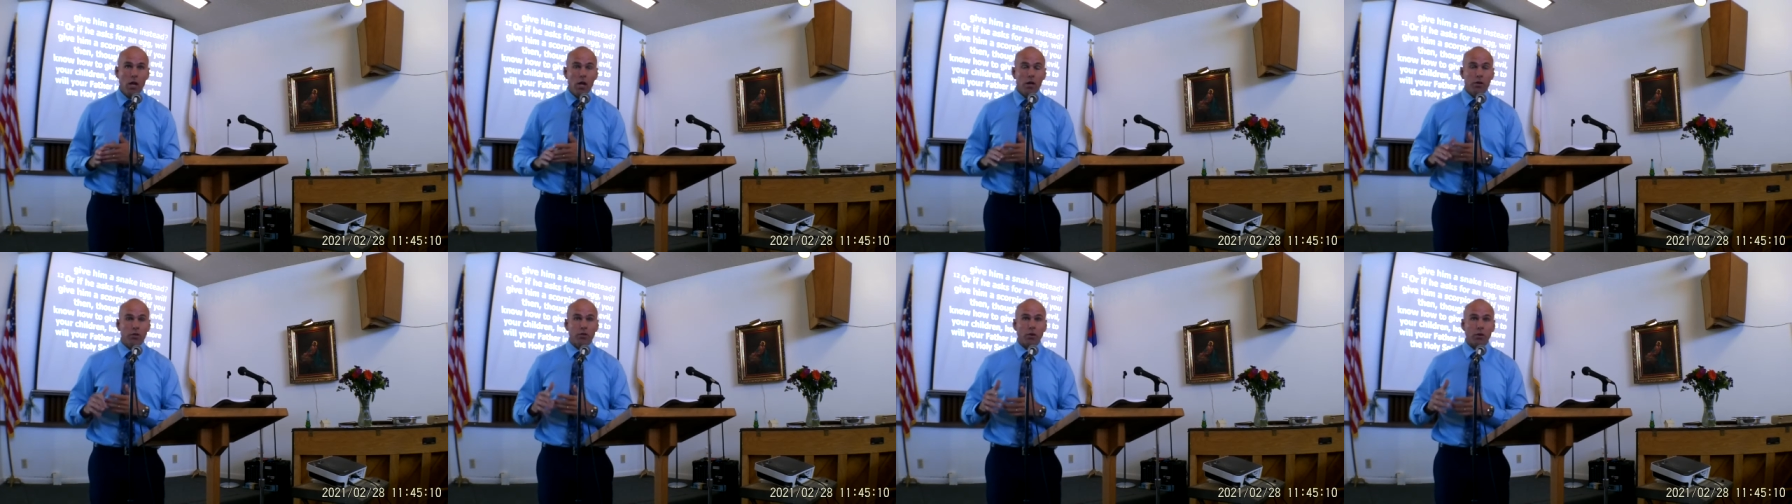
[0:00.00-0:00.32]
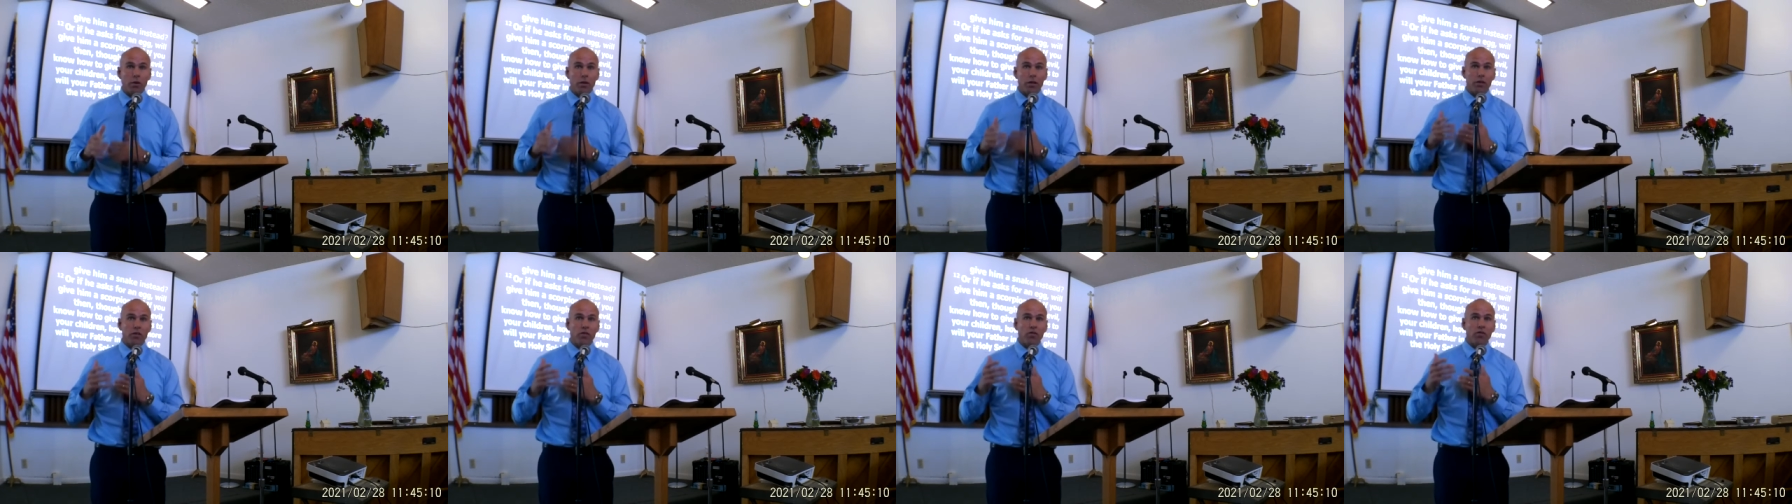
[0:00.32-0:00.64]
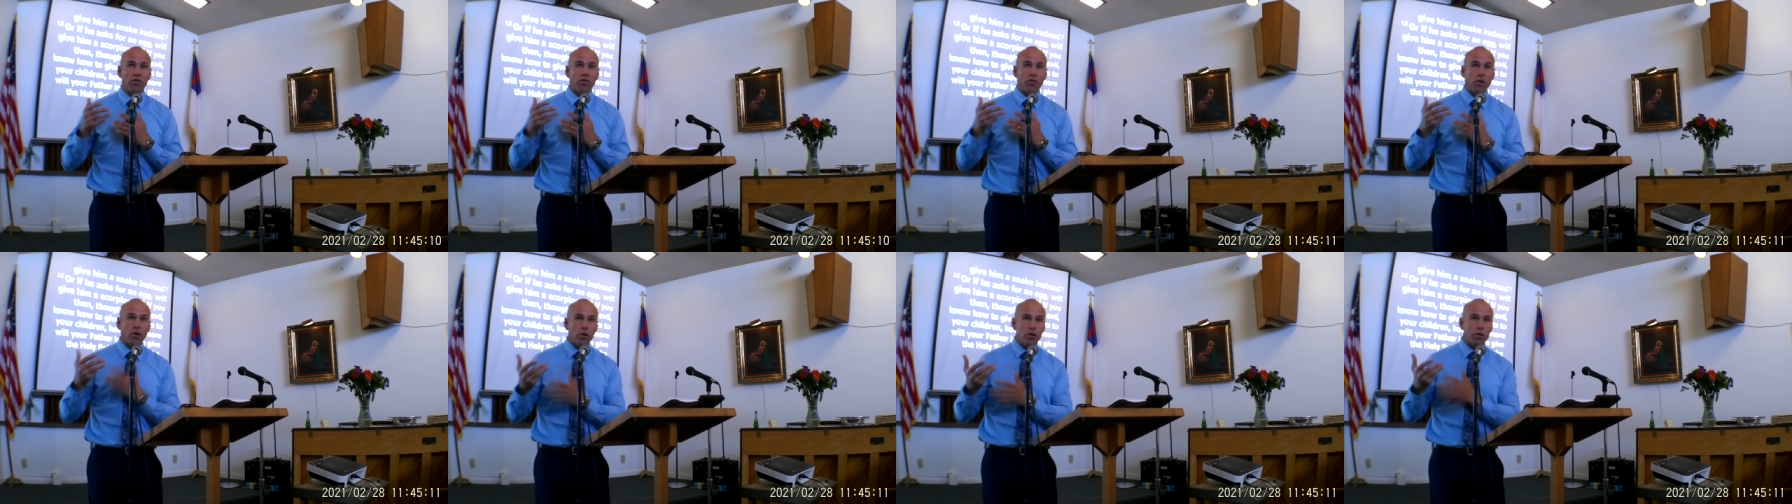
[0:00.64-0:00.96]
So this
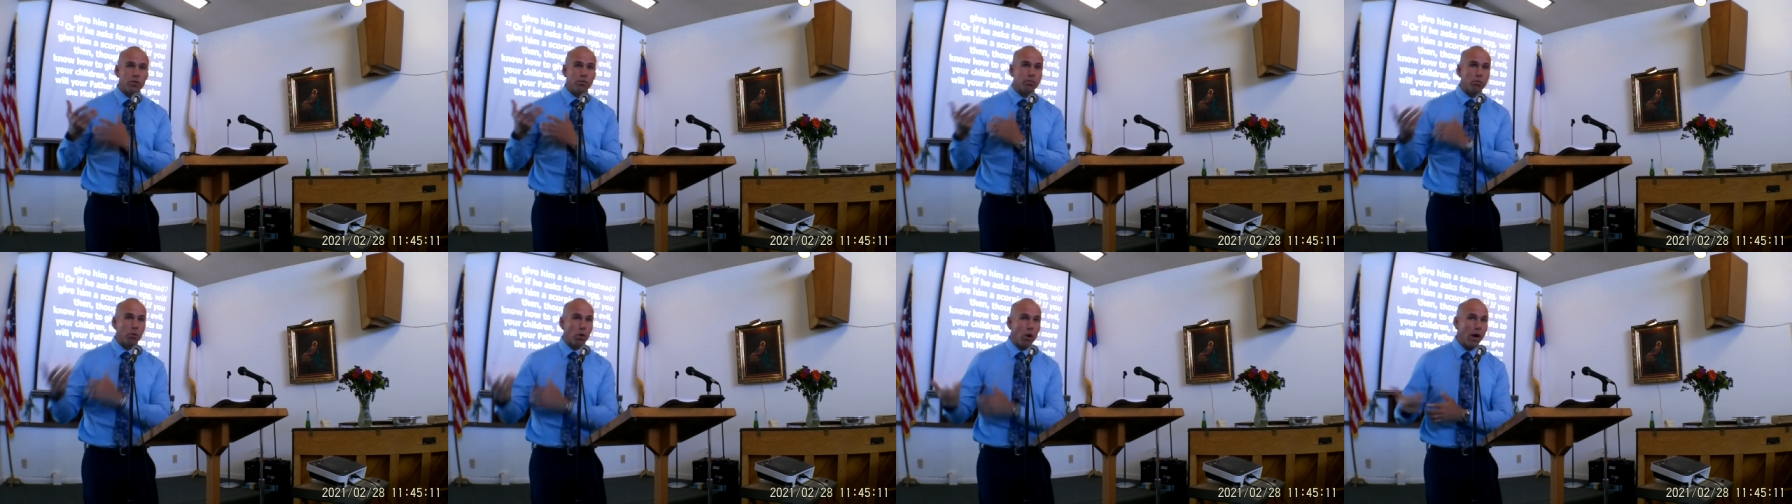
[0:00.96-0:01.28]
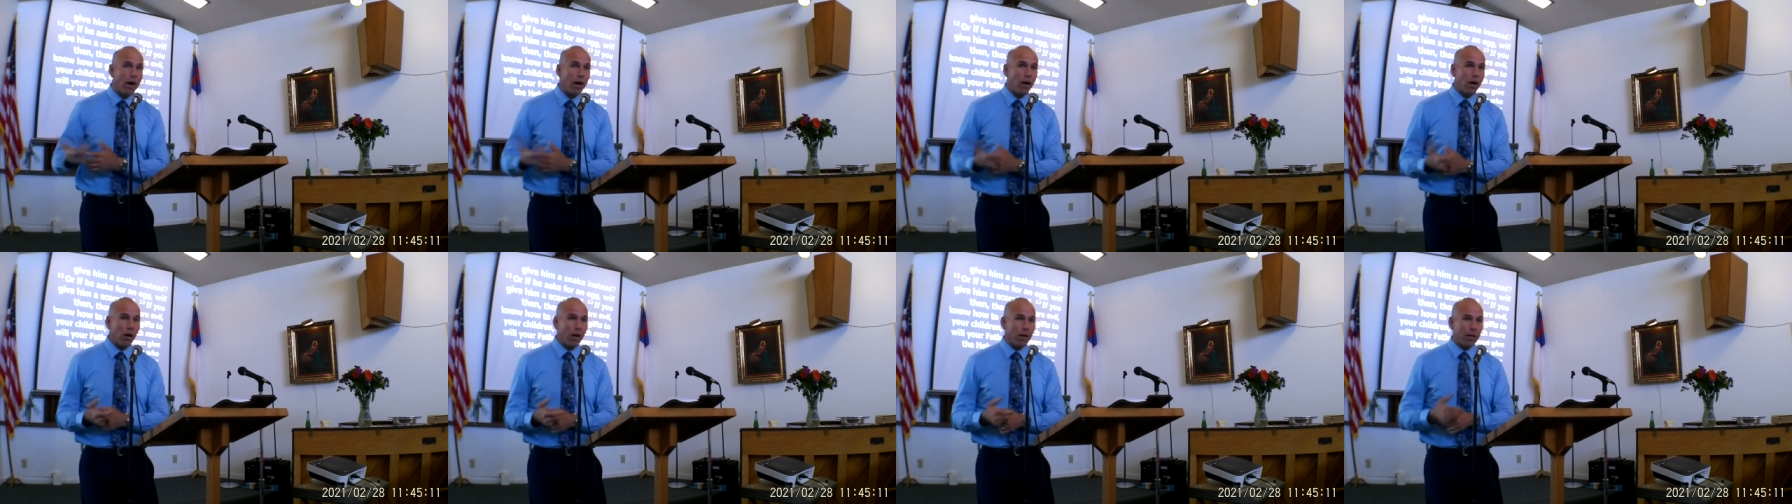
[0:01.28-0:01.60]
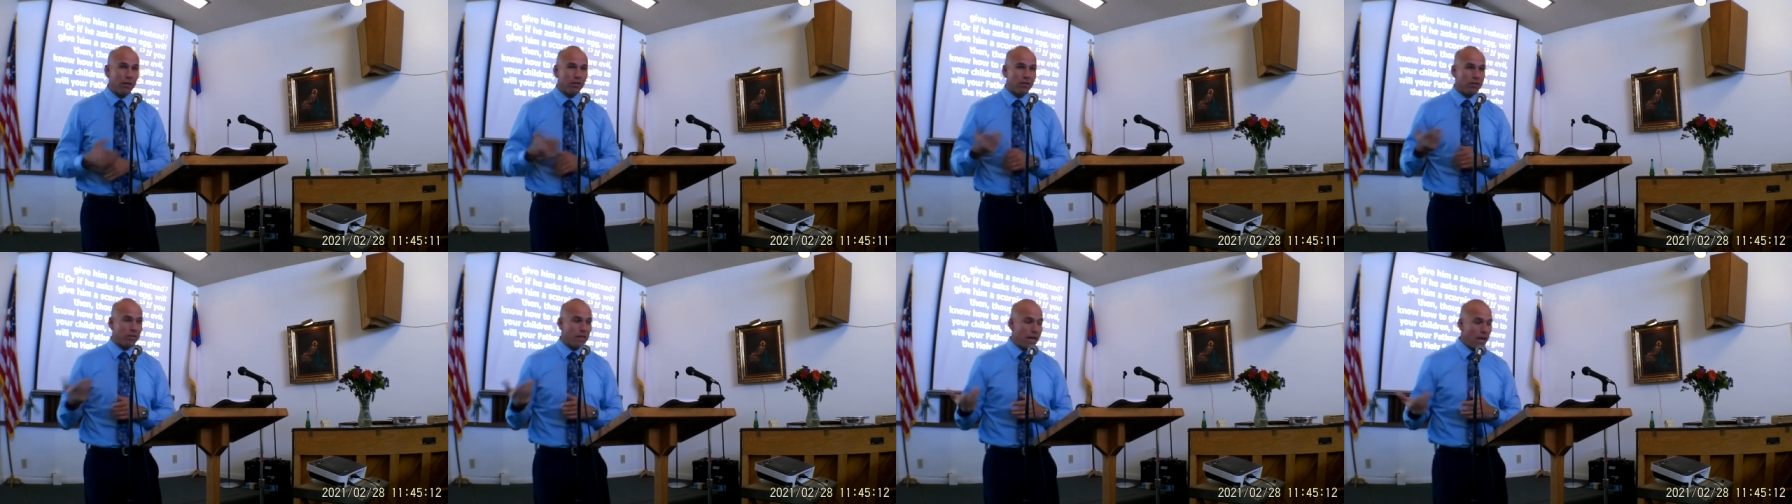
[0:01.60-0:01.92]
first prayer is
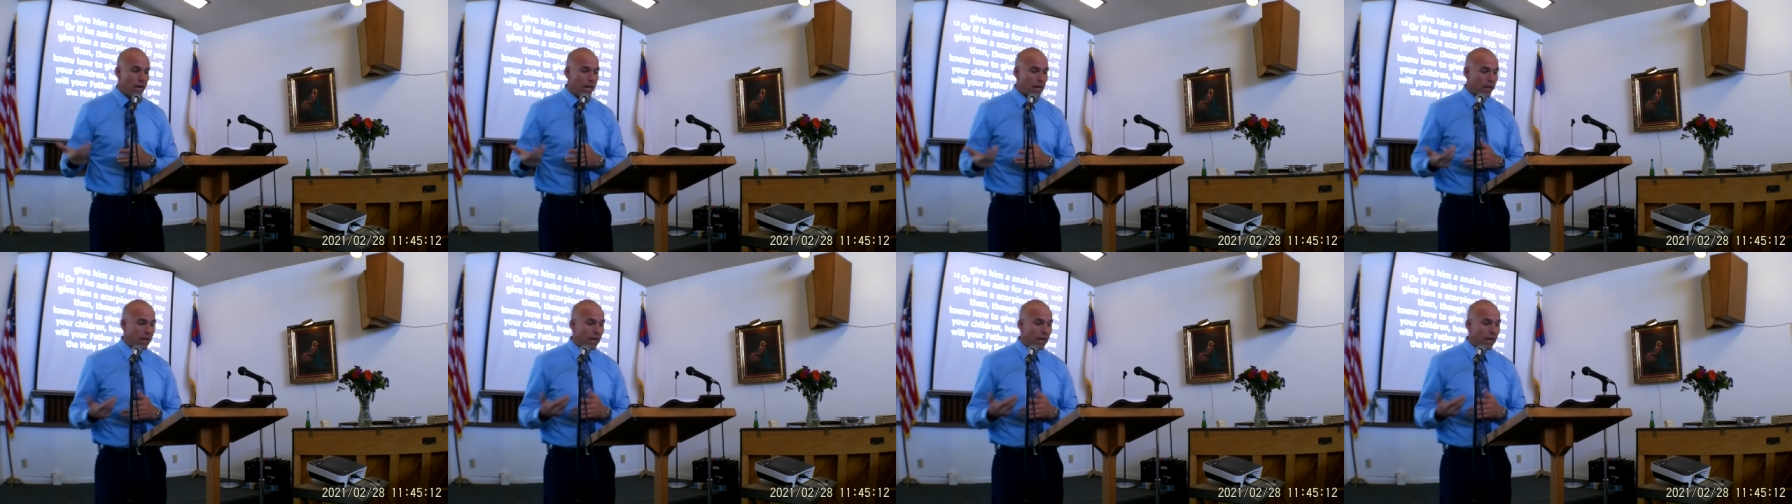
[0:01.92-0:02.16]
saying,